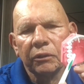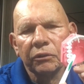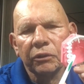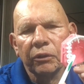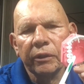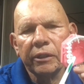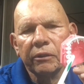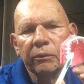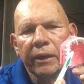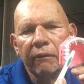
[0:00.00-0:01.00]
So
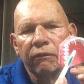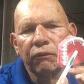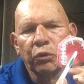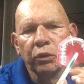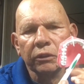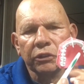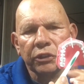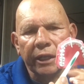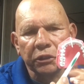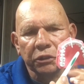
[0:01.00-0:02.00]
here we have 4
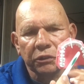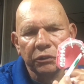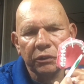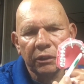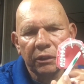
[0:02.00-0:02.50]
sections.